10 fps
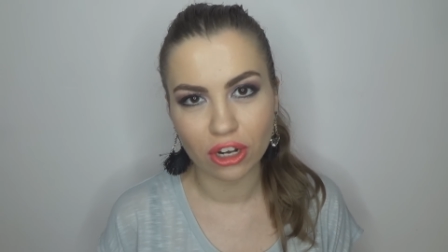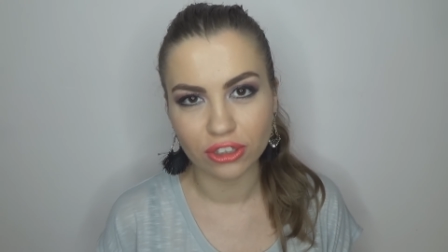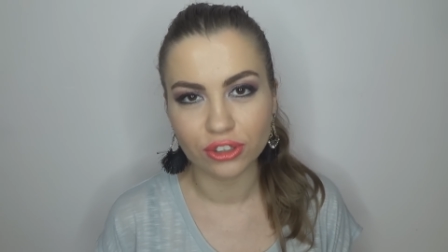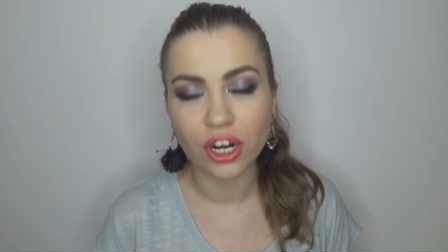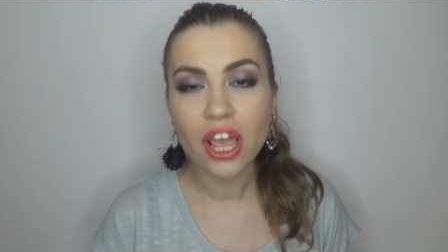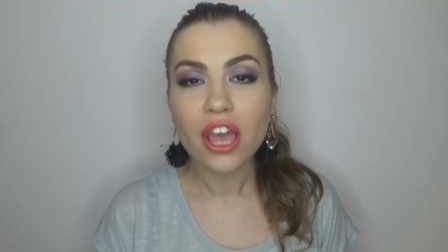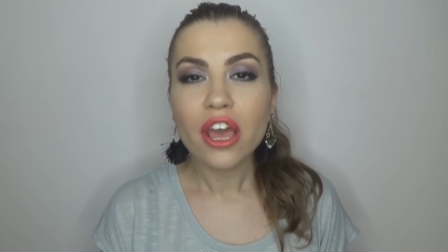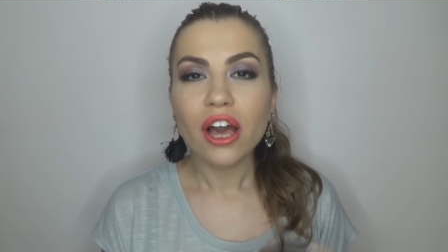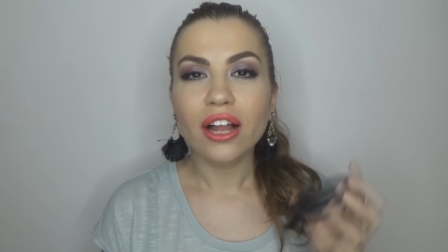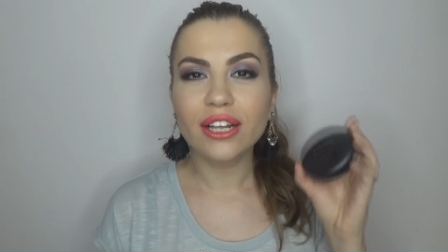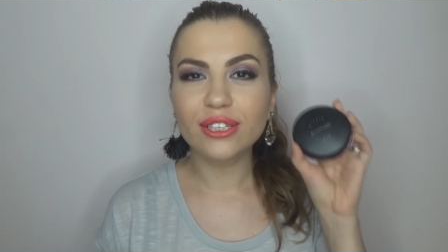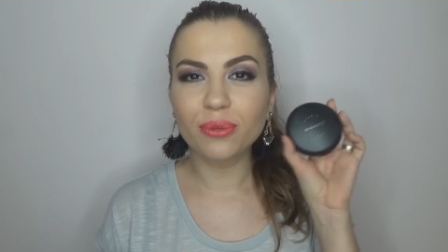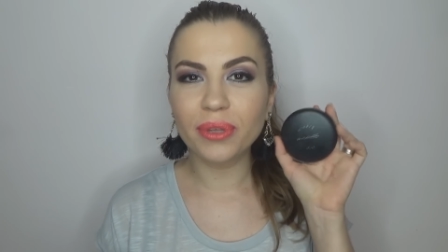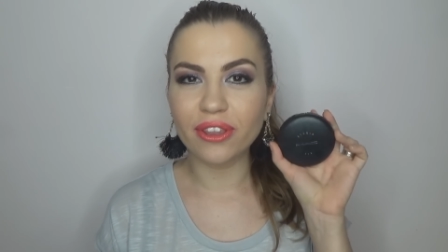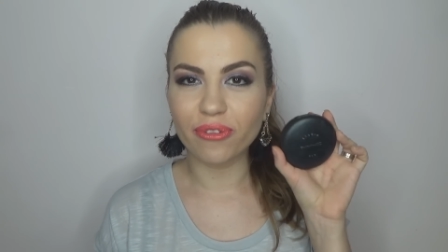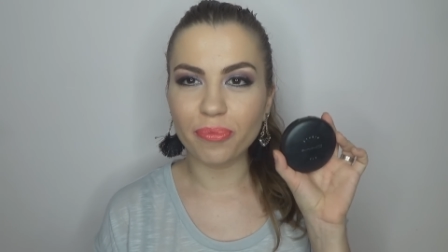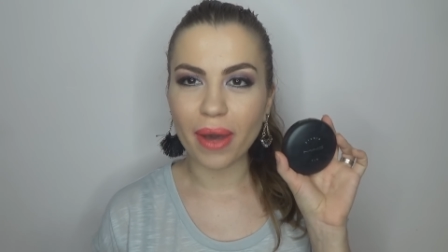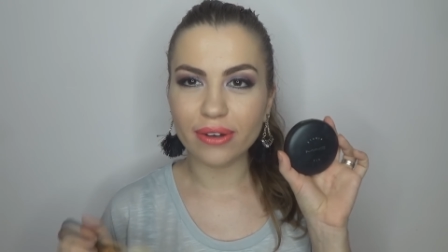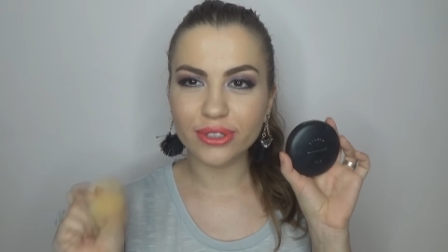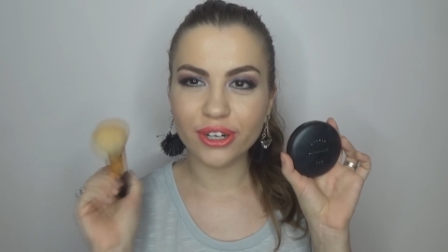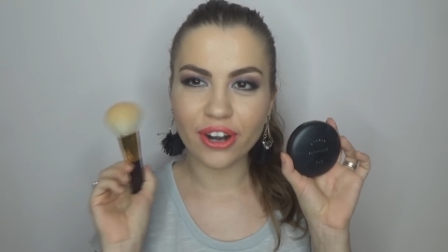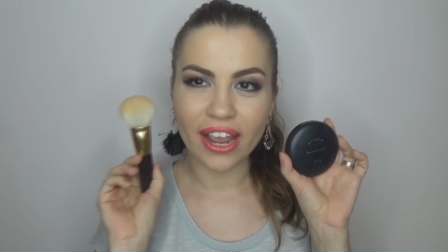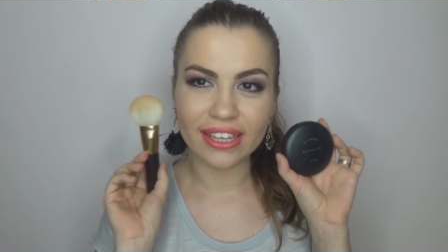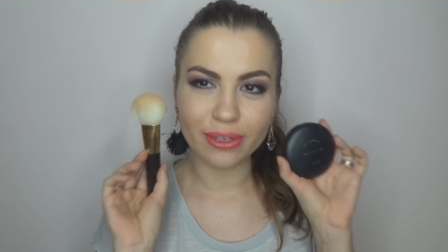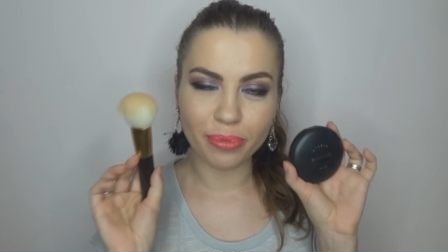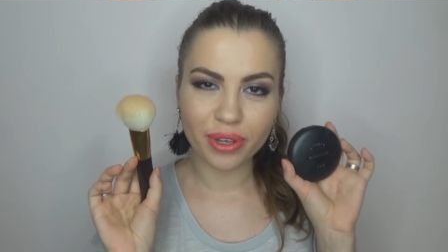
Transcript: contour. A little bit of powder and a